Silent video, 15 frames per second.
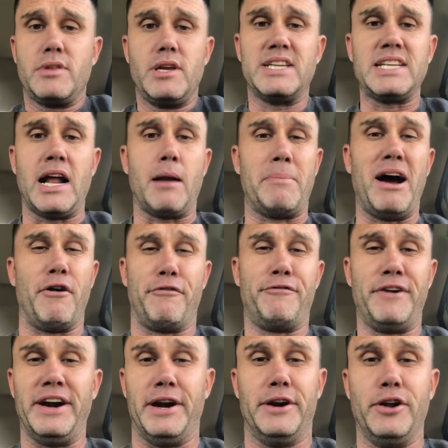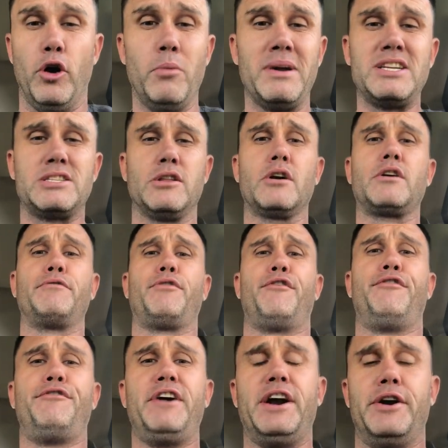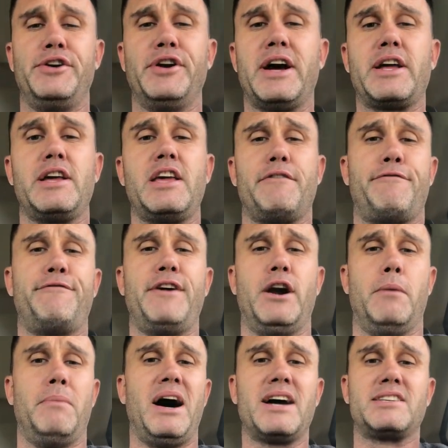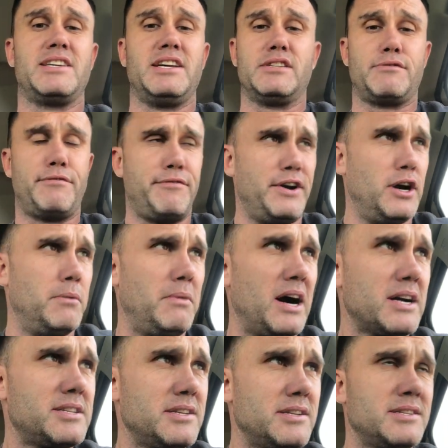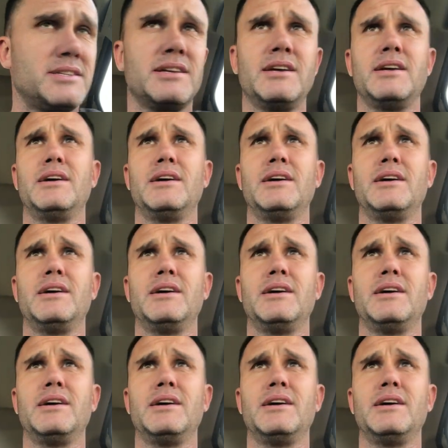It's not about fair. Nobody's looking for fair. You're not going to get fair. Boxing isn't fair. Boxing's,